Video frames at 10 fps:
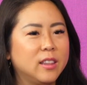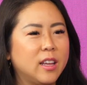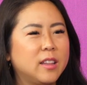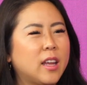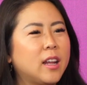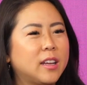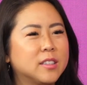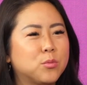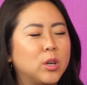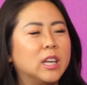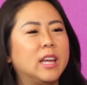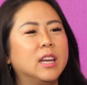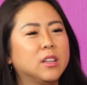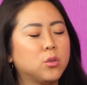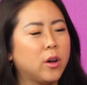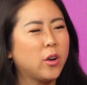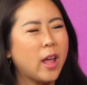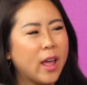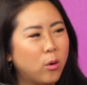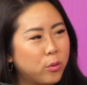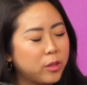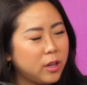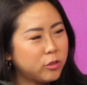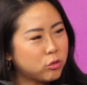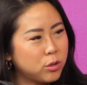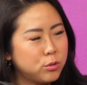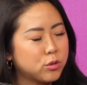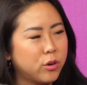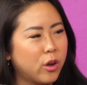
it's related to other health issues, or